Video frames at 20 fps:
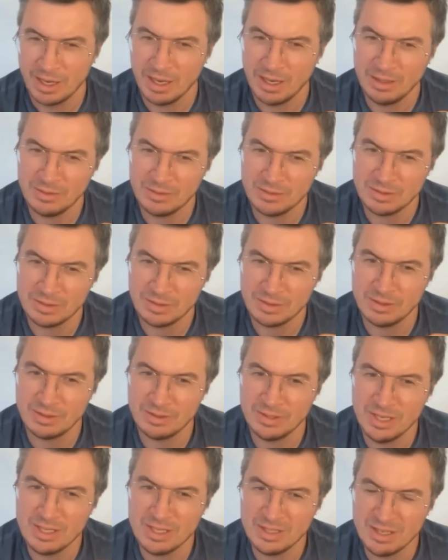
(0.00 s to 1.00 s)
And
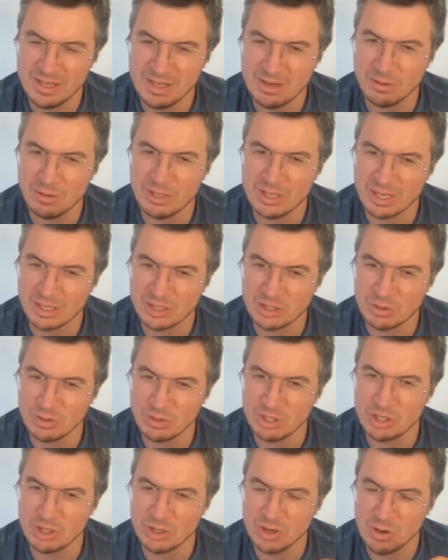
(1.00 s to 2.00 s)
these theories
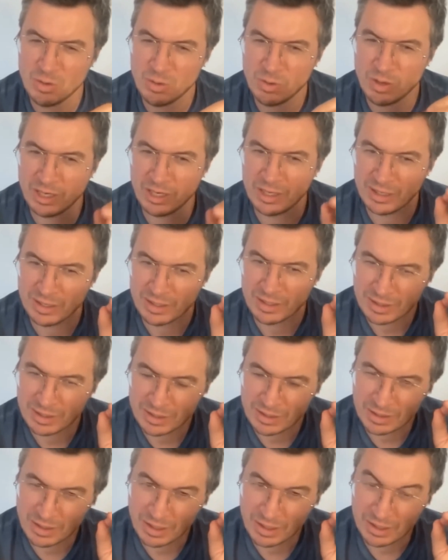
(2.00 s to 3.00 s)
actually show and
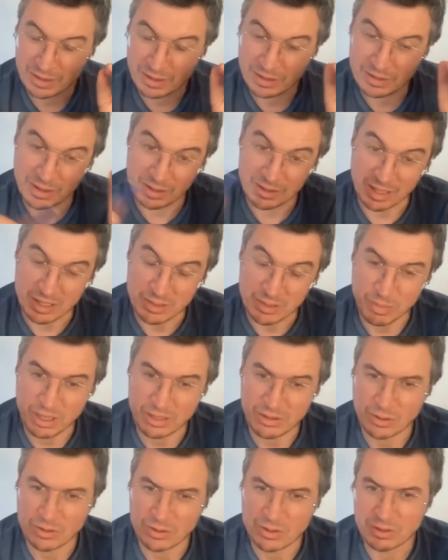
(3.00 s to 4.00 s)
that's
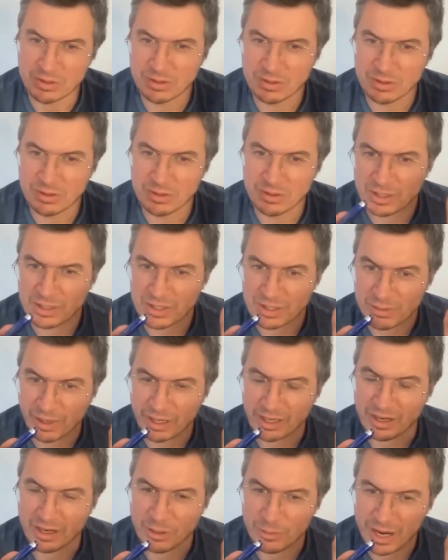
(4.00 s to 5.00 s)
paradoxical, in a
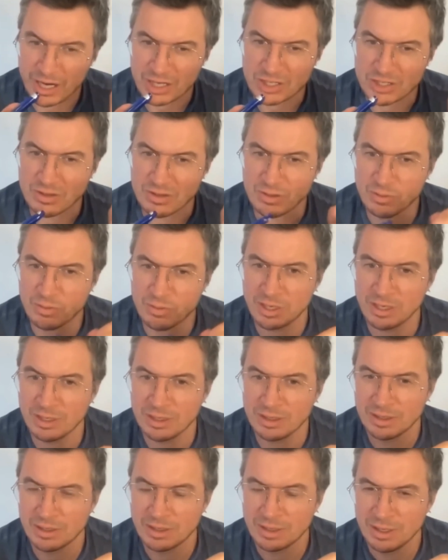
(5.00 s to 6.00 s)
strictly rational
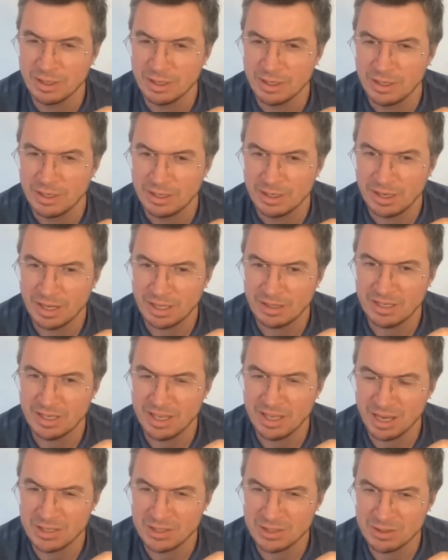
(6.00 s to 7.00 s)
way, that
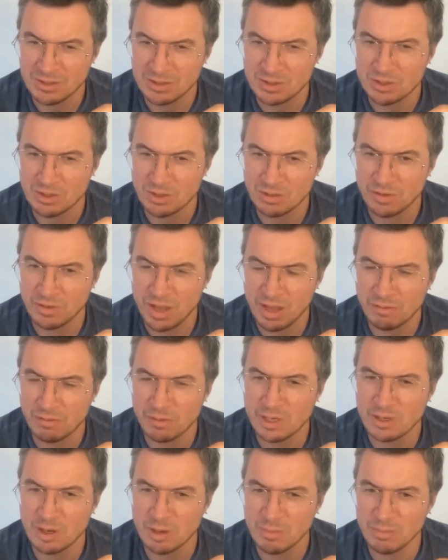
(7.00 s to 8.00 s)
the essence of
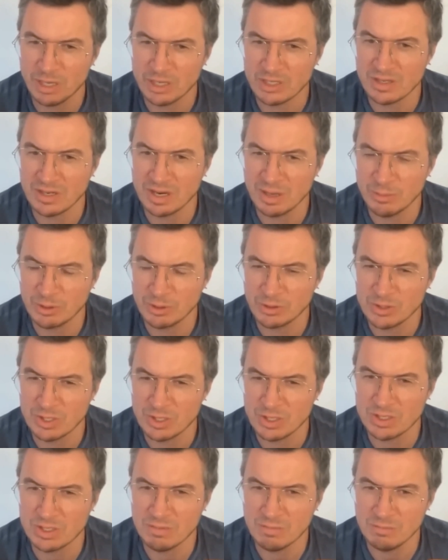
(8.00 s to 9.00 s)
every complex dynamical
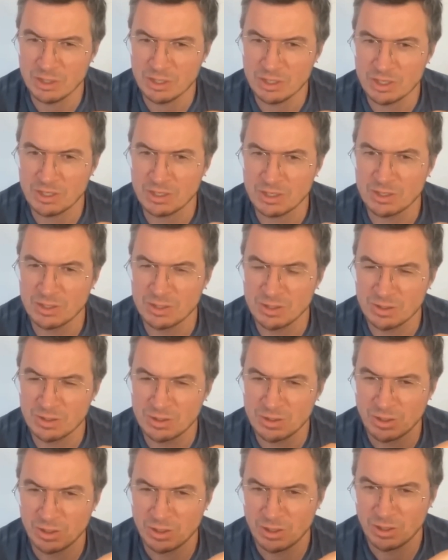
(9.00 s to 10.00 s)
system, which
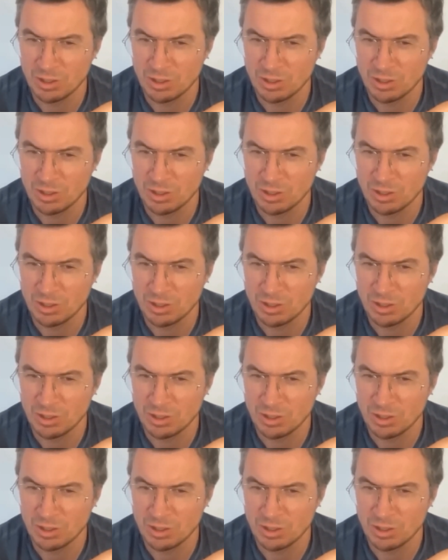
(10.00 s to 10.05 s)
is